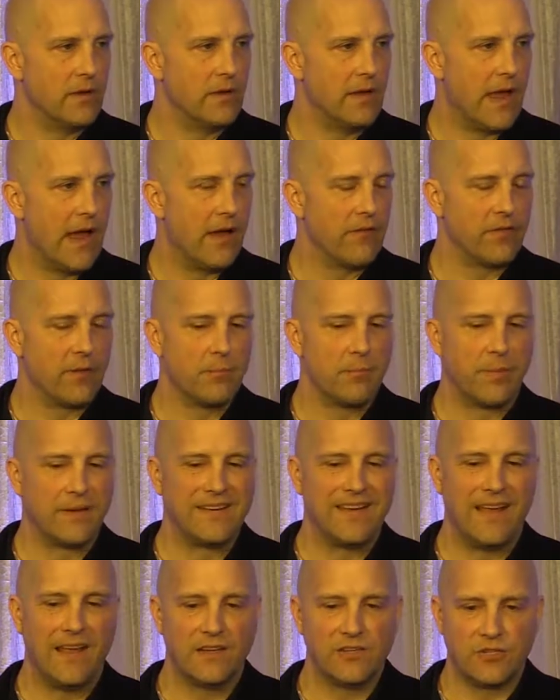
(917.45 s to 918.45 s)
have the
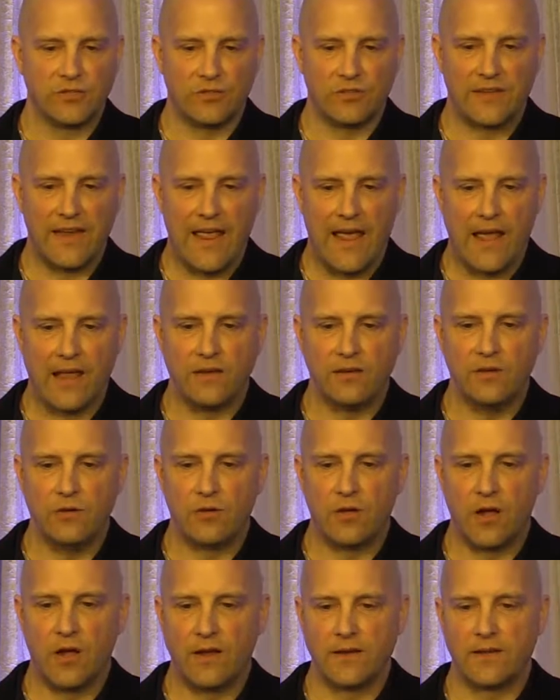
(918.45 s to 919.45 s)
potential to add
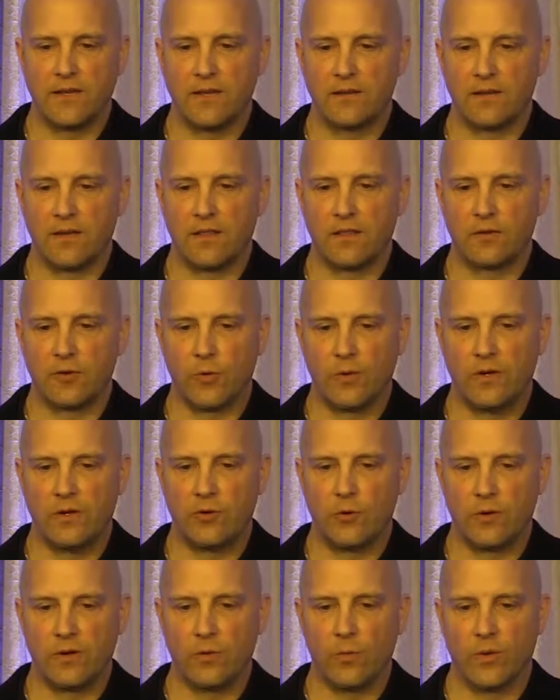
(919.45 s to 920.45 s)
new content to the
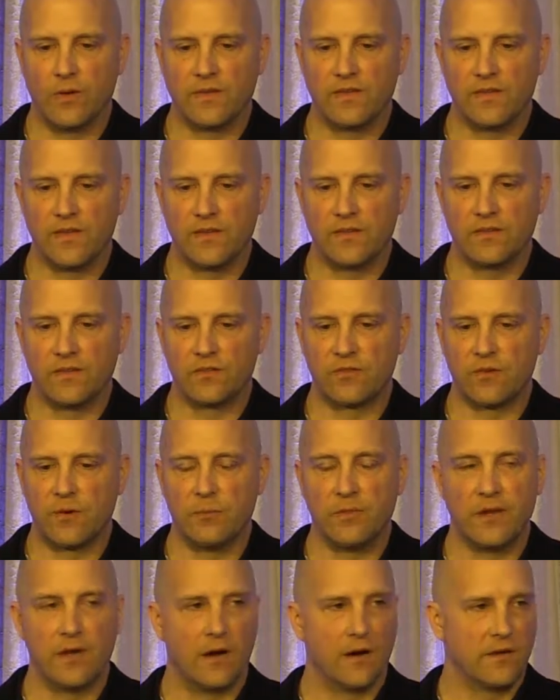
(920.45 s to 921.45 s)
2021 census
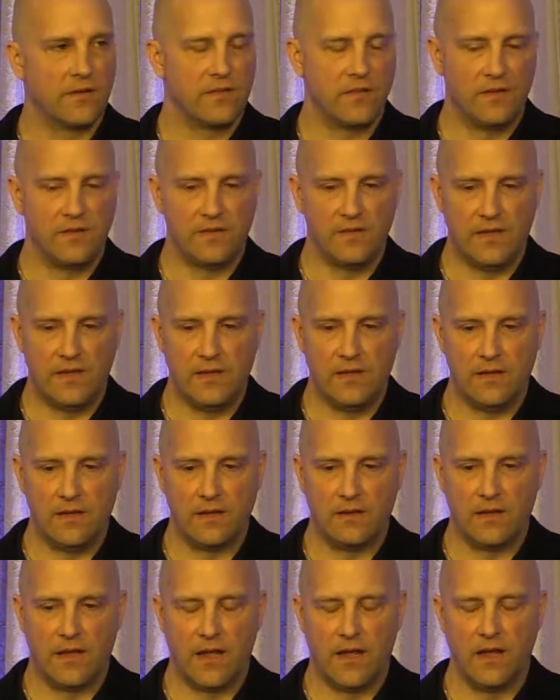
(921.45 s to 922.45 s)
from the
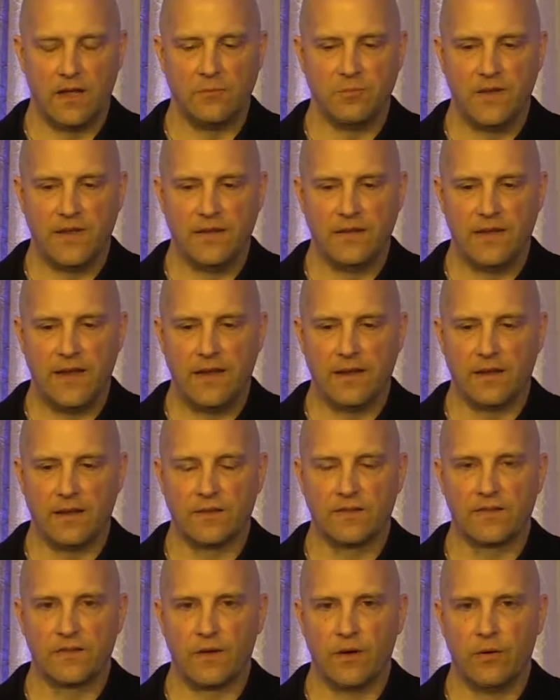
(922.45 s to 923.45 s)
RCC admin
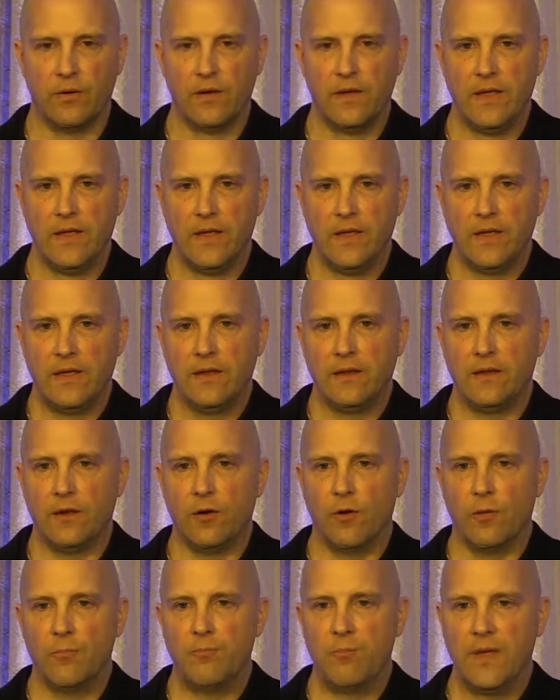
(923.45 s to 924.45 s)
data. So,
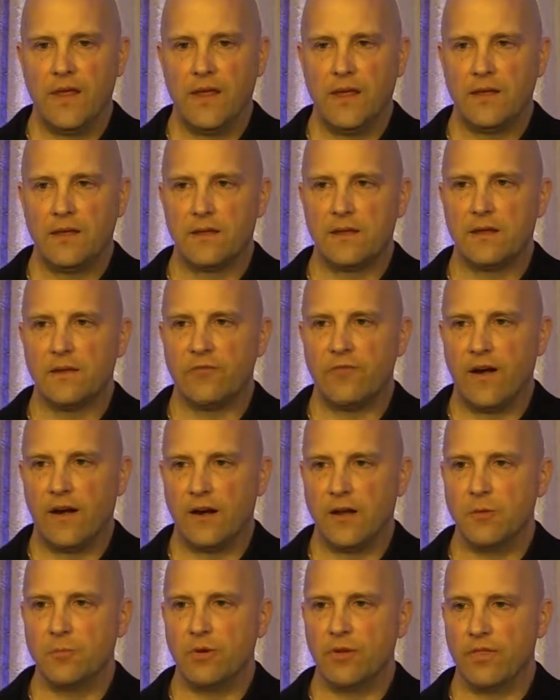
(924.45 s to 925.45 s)
a big
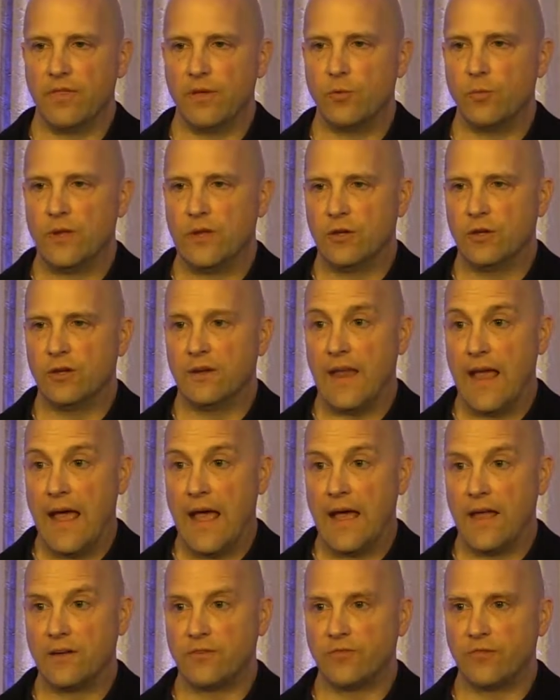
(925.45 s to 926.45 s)
variable that we could
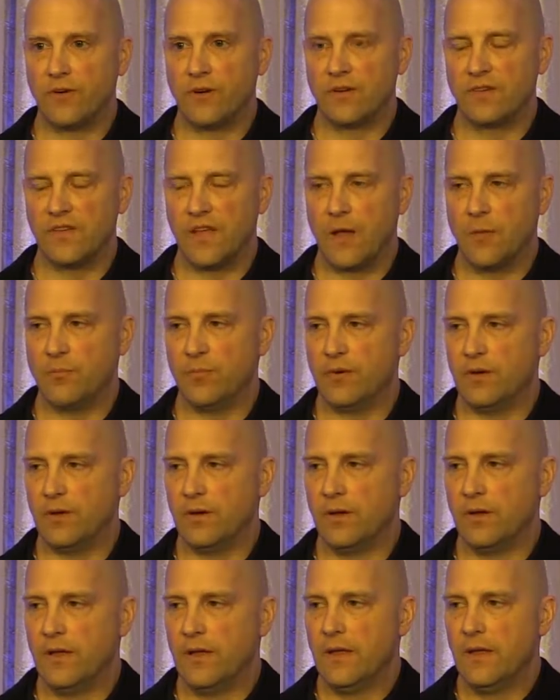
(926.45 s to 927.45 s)
add, for
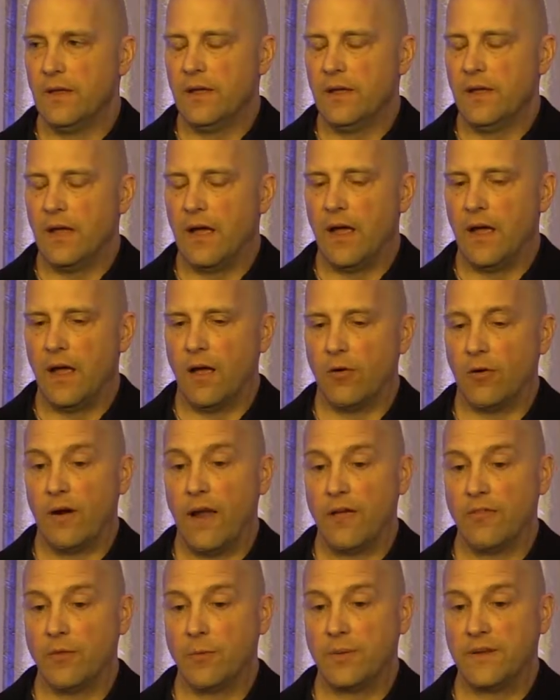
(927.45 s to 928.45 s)
example, or
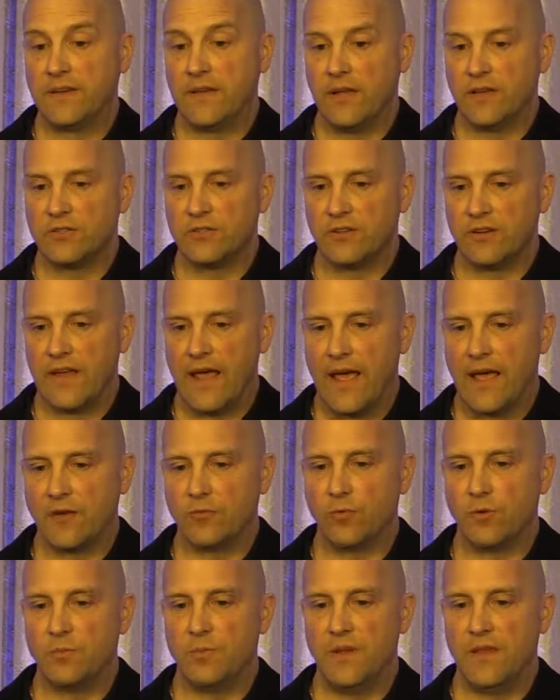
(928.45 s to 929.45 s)
have the potential to
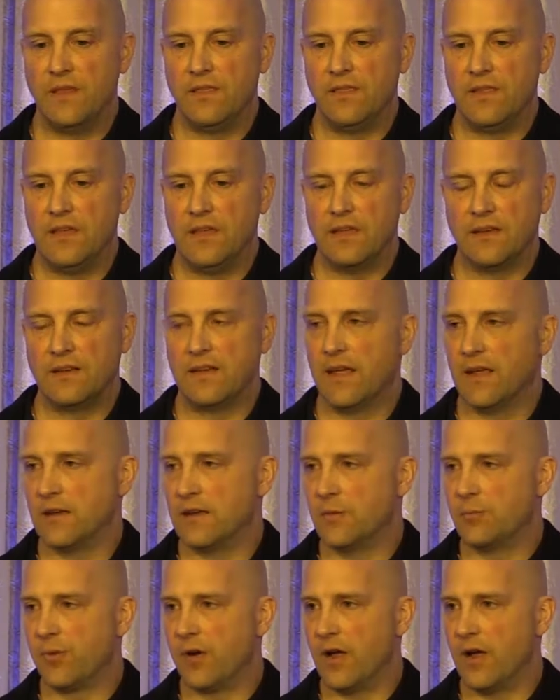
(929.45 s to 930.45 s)
add, would be the
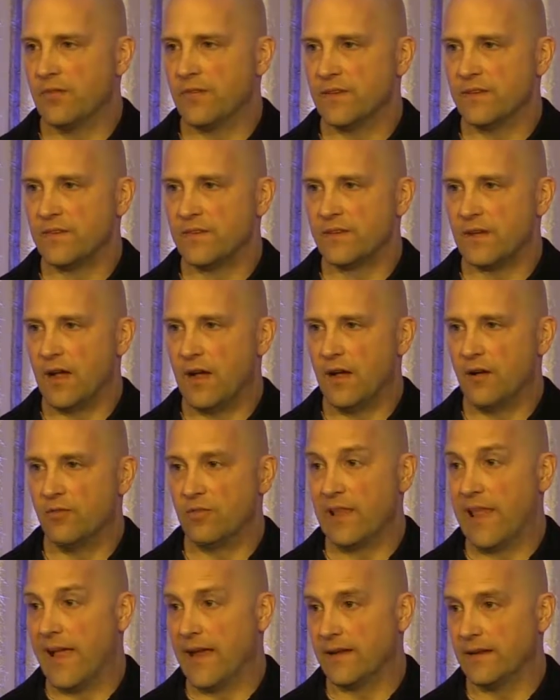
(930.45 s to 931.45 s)
intended province
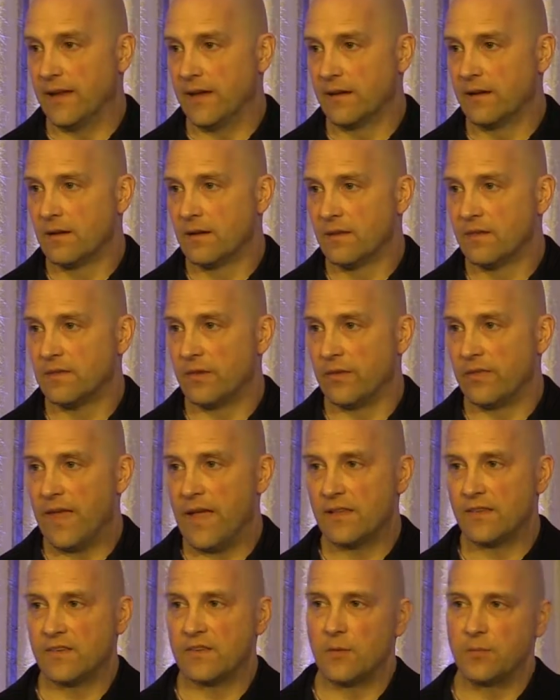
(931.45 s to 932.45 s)
of landing. So
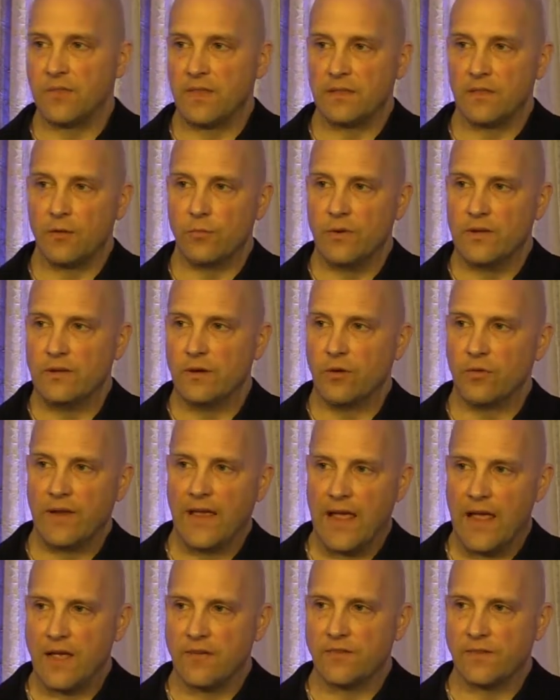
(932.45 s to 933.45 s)
that's something that we don't
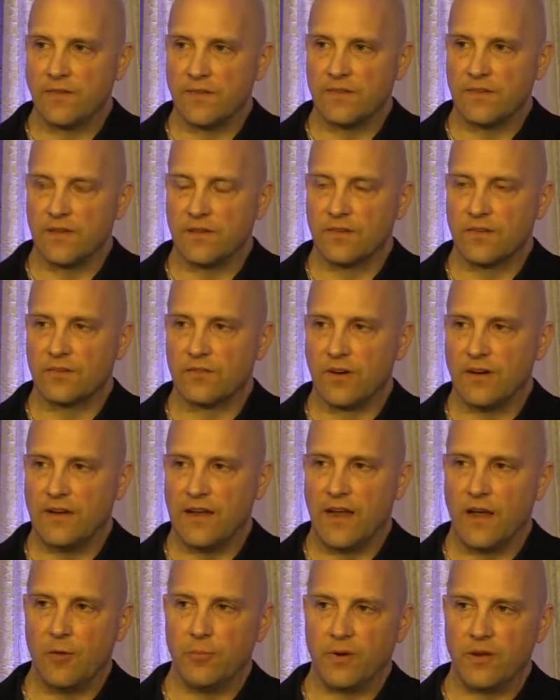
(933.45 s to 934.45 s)
have on the census right
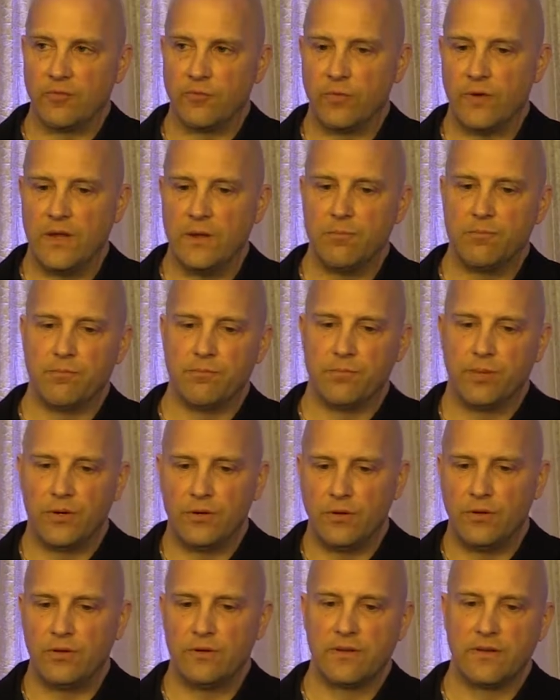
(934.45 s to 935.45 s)
now, but if we
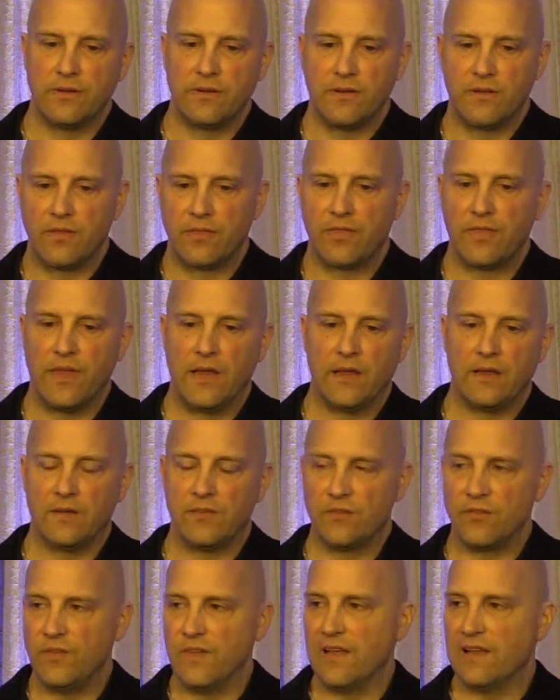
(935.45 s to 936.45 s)
pulled
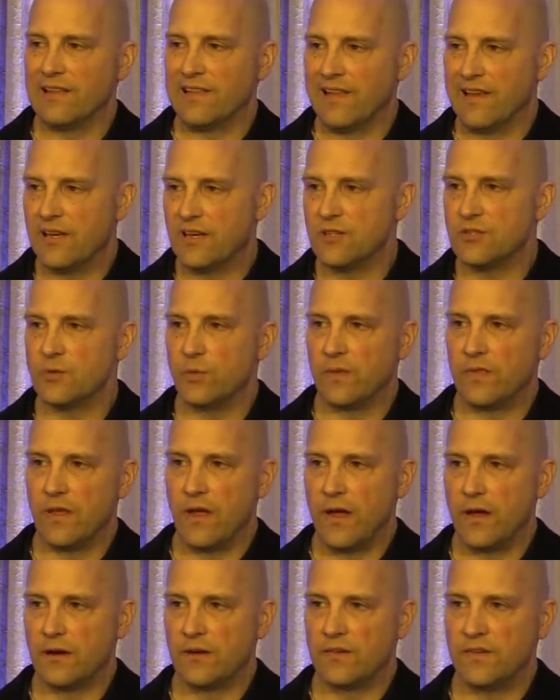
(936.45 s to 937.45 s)
things via linkage with the
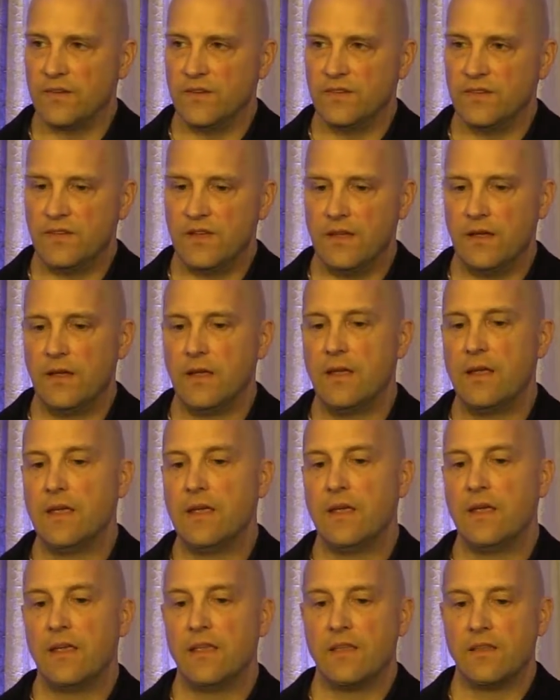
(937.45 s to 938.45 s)
IRCC,
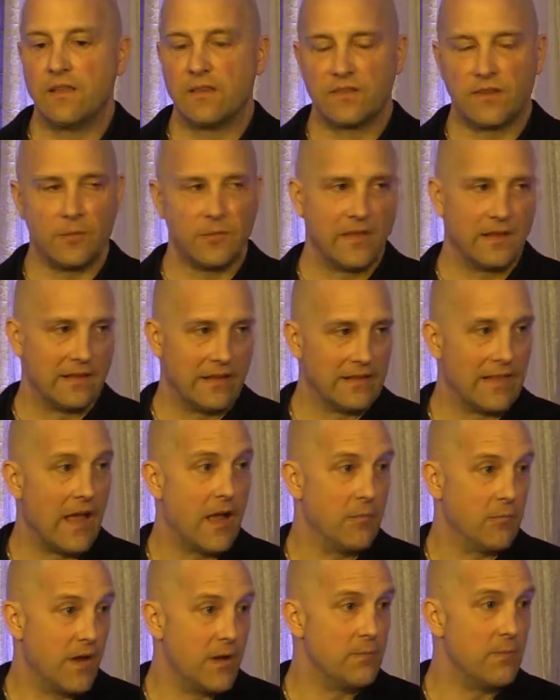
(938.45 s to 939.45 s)
something like
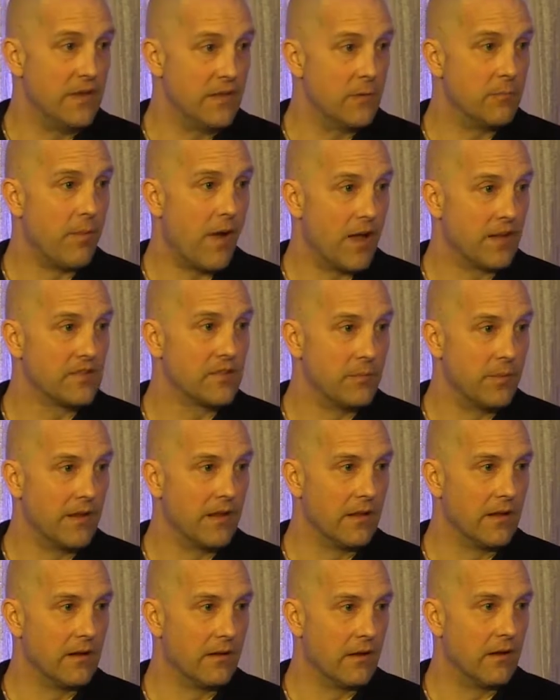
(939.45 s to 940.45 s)
that might be the
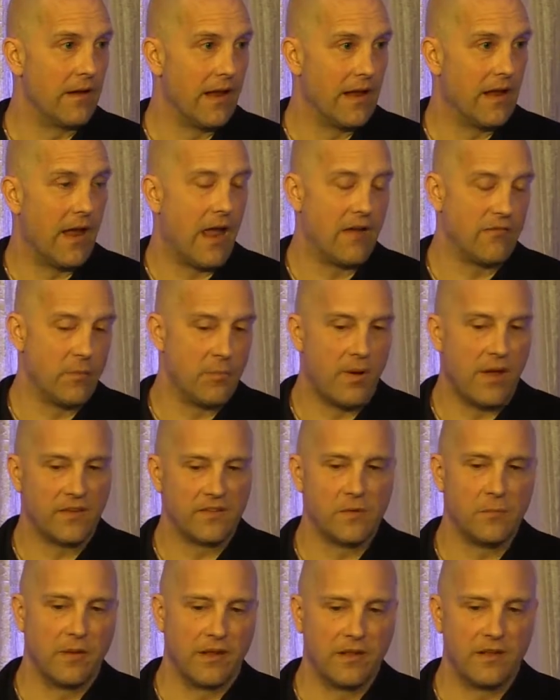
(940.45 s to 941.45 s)
possibility, or have a
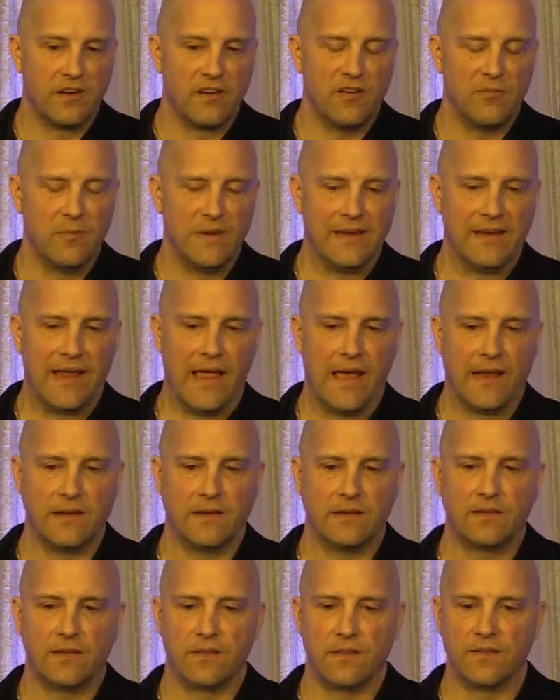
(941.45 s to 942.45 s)
possibility of being
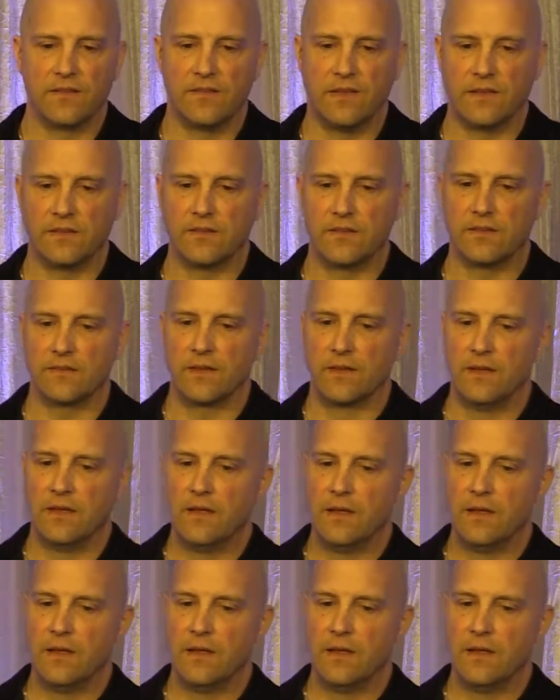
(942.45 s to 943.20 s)
added to the census.